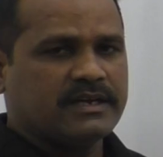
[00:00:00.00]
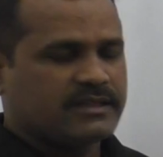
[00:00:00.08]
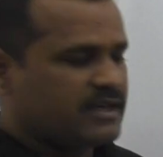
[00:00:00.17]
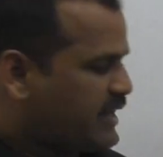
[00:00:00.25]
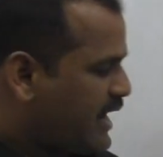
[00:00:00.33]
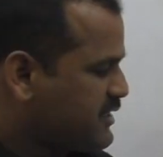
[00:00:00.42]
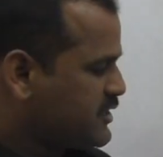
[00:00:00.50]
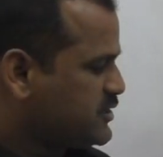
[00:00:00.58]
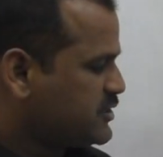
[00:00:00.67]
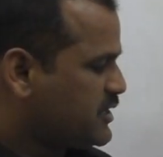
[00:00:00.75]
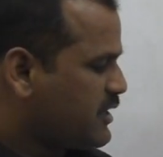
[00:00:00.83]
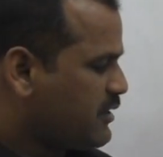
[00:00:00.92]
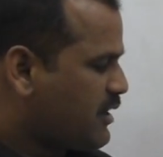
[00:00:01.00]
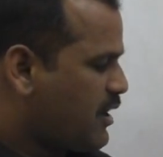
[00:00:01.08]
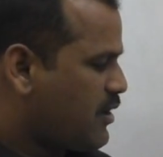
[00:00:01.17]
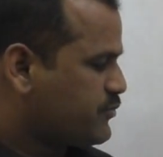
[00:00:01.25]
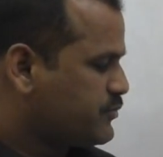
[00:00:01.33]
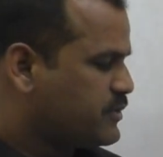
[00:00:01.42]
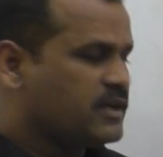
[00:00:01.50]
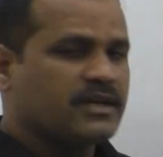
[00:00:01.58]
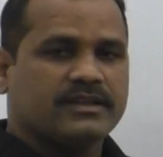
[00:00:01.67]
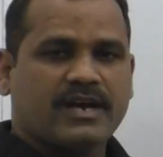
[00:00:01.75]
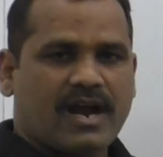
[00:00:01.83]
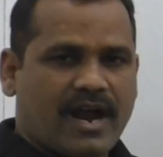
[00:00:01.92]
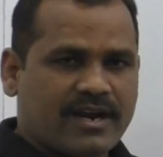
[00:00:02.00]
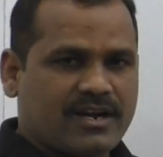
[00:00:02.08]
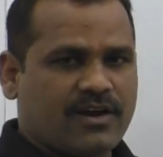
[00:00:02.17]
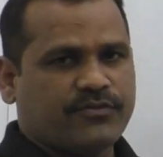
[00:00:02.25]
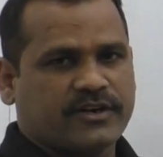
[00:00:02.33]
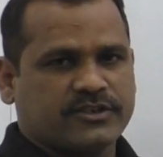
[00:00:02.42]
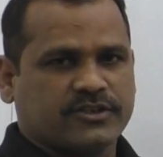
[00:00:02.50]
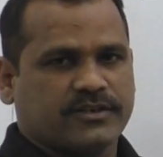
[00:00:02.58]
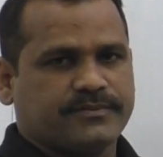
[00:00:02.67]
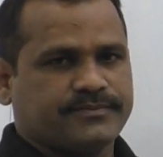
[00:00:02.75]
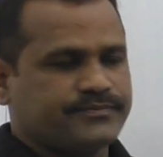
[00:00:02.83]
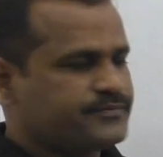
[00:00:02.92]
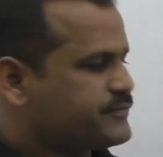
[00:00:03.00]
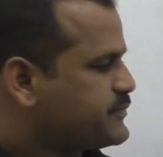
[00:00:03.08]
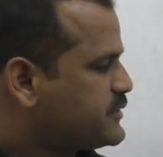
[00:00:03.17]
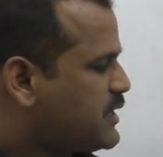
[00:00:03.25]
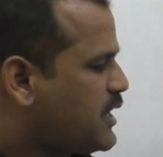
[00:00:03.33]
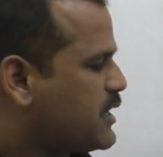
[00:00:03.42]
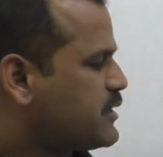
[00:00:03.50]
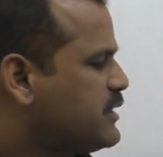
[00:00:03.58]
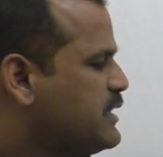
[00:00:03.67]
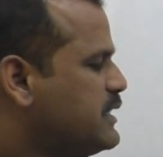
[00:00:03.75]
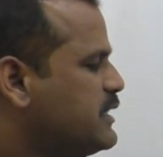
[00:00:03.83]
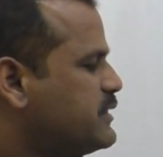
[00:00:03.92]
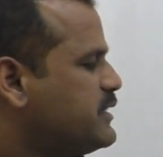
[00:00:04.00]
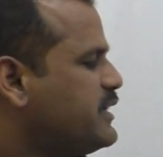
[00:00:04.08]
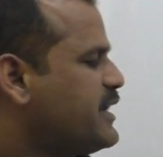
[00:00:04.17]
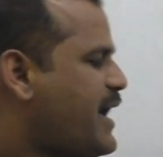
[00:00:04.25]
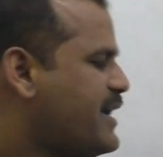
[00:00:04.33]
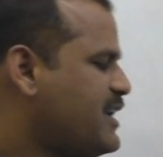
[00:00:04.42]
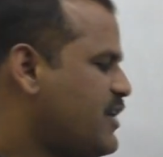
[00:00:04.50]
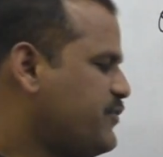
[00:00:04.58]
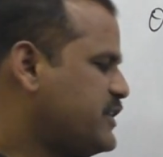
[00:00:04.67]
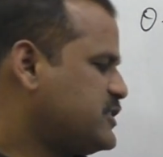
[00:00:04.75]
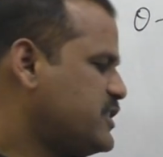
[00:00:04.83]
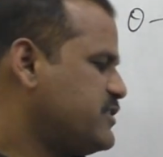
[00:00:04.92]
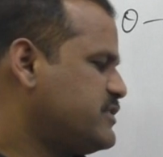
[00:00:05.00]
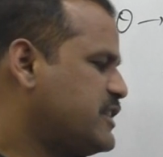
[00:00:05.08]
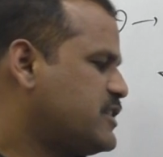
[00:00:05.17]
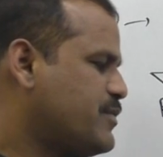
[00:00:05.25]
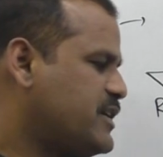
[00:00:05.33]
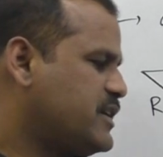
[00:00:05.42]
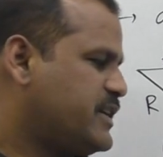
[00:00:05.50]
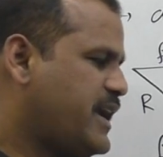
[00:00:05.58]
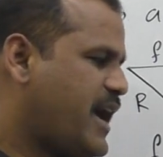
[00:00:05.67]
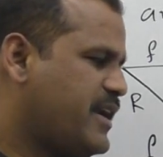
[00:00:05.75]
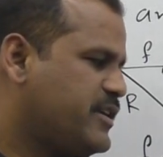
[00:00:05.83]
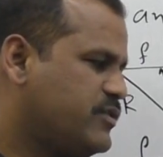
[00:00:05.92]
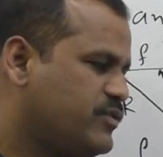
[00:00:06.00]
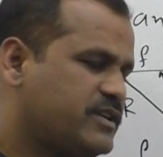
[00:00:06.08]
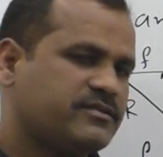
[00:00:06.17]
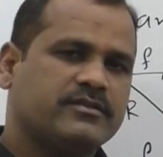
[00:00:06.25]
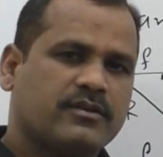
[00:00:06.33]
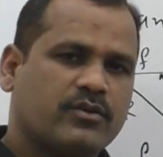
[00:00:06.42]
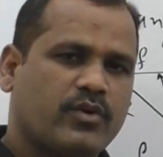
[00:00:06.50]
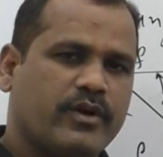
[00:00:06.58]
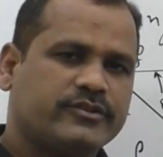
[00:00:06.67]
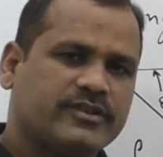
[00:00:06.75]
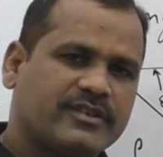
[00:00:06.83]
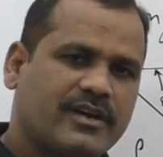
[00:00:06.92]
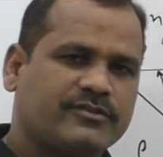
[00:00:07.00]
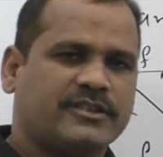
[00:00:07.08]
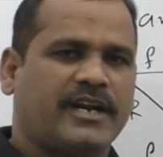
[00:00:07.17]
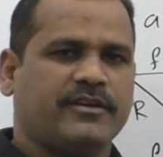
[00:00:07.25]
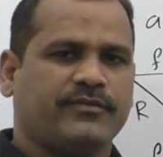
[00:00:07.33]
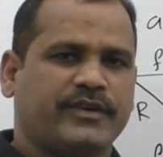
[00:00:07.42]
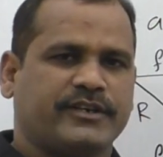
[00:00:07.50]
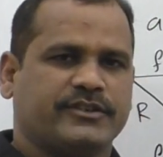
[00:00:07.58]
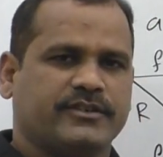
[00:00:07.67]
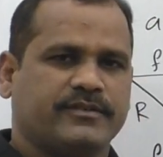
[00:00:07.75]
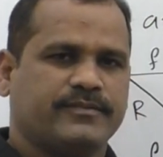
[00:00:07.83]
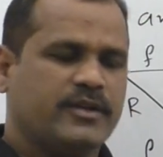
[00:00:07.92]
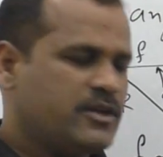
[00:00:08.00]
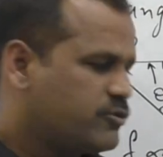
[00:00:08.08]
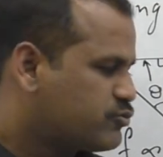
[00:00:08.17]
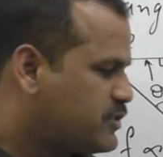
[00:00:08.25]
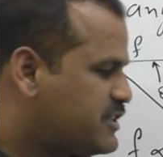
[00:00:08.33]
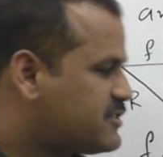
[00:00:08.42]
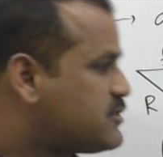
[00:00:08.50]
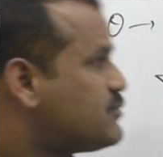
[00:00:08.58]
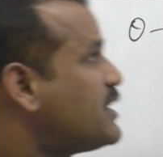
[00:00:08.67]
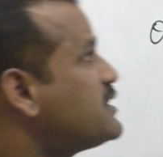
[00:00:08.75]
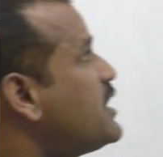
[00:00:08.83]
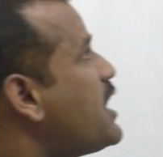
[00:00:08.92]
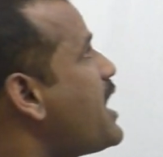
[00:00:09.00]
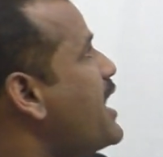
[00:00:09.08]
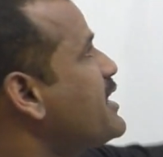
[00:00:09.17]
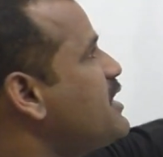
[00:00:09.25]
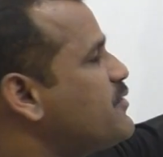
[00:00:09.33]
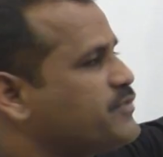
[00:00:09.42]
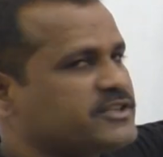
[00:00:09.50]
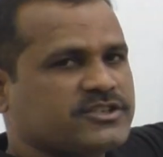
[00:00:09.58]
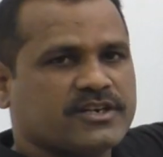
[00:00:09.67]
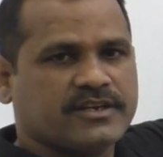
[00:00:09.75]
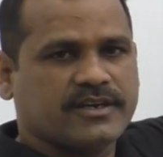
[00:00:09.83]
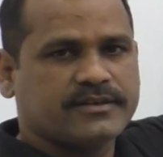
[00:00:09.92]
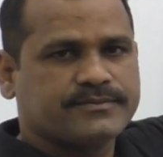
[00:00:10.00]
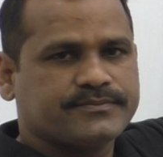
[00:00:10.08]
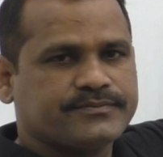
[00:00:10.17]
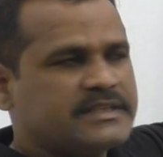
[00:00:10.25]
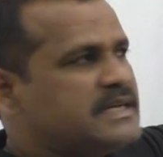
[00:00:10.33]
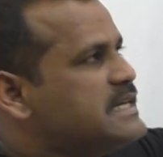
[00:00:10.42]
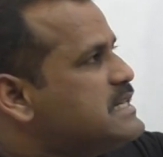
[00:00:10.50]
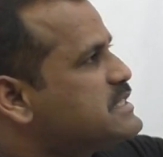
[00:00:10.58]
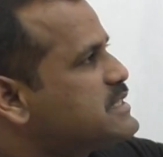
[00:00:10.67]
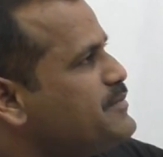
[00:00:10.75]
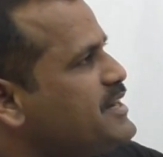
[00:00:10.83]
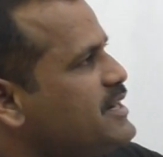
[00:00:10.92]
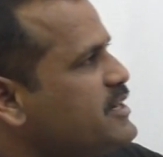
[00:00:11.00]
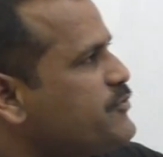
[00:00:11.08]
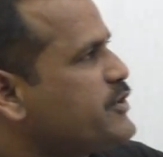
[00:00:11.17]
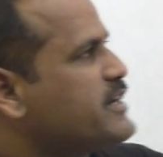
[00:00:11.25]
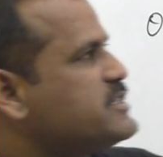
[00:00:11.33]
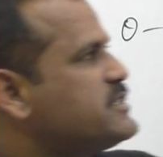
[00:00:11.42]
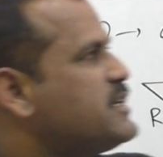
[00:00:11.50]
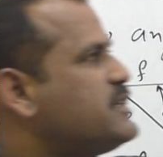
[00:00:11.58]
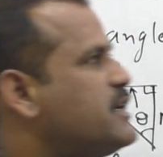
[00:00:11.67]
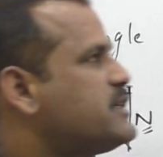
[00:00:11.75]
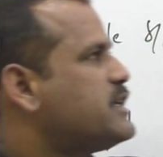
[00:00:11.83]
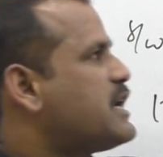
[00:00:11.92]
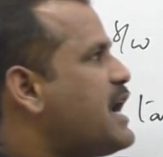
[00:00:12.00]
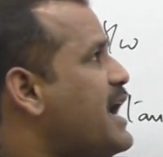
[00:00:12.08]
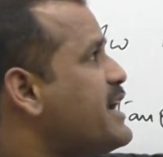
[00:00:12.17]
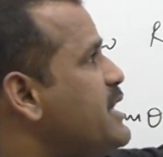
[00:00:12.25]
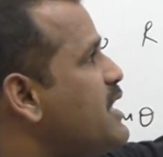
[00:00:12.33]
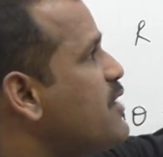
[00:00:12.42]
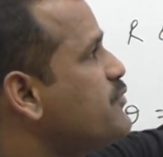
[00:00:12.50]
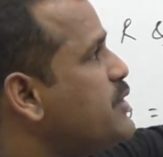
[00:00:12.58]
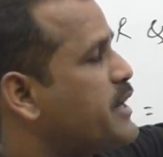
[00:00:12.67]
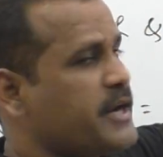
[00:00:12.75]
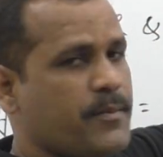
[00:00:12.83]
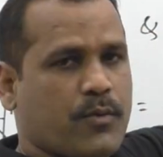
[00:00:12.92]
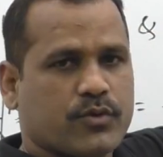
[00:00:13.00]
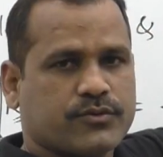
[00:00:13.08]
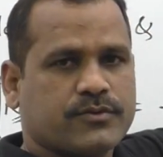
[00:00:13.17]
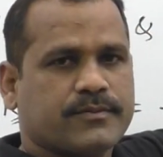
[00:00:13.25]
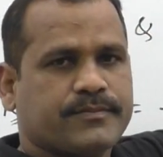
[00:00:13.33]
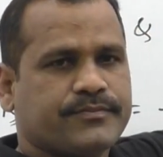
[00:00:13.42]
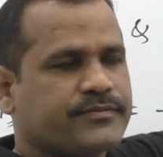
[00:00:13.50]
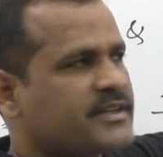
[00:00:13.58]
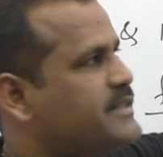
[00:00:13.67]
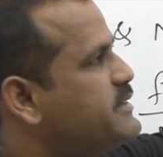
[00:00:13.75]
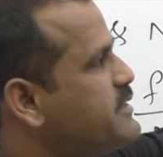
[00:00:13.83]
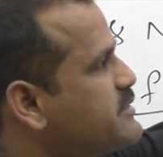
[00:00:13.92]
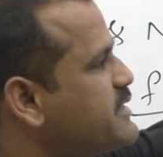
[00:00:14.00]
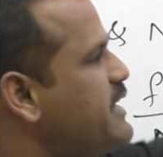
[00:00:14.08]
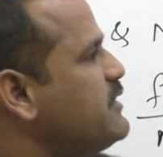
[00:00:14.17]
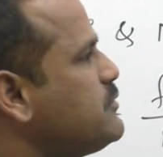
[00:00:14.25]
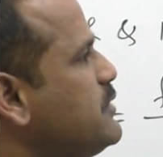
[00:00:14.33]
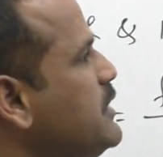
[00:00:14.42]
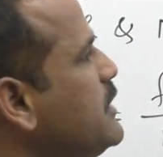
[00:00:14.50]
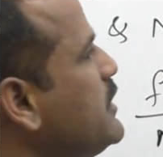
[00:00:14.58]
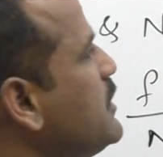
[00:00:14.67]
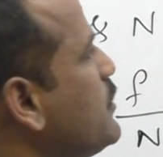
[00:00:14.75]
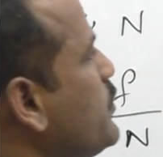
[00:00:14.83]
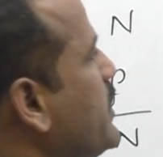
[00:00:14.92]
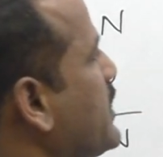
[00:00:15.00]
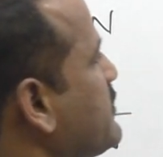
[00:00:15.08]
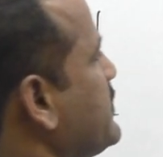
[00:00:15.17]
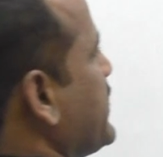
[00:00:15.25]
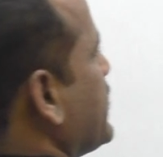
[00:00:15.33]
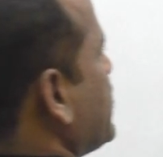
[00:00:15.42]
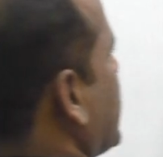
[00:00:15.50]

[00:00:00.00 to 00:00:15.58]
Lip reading: the tangential of the angle of friction, or theta angle of friction is nothing but tan inverse coefficient of static friction. So this is what the angle of friction here. Similarly, if you consider that angle of repose, this case we are seeing in